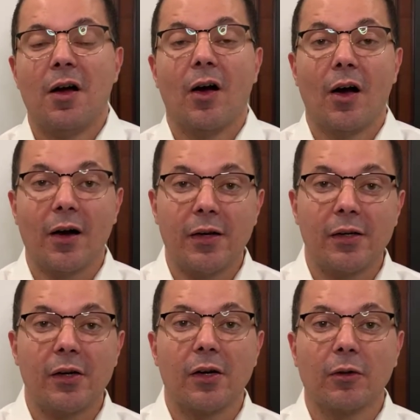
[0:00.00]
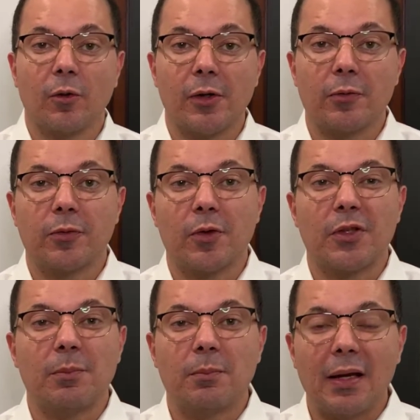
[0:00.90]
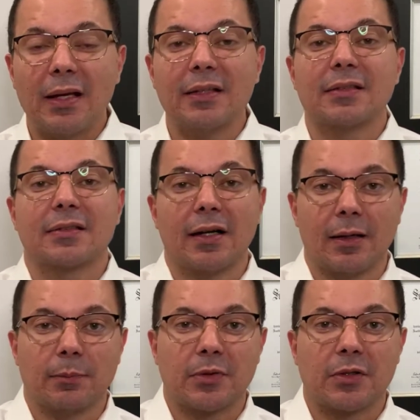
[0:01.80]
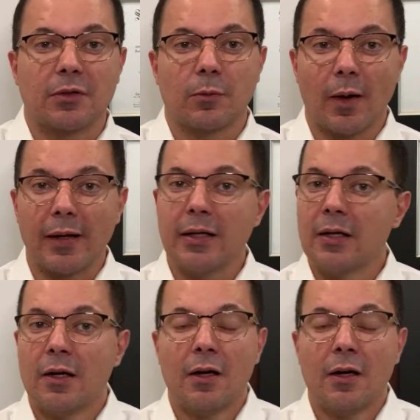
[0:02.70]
hire a lawyer for the main steps, right?